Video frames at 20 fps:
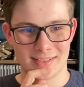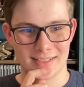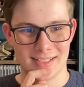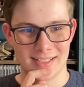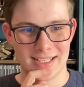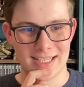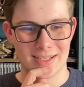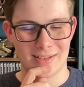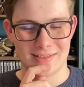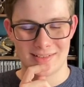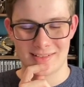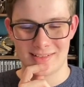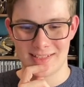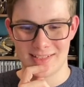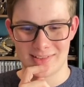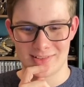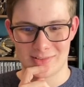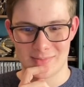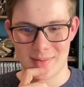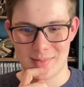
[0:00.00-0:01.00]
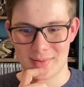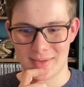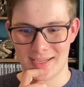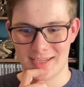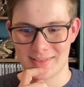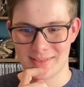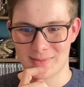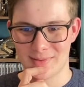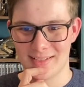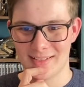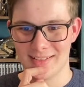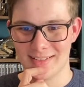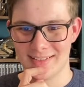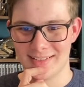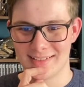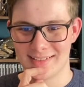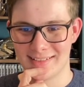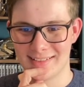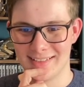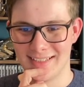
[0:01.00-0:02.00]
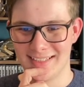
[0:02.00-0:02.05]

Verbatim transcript: Now I just need to remember how to end this.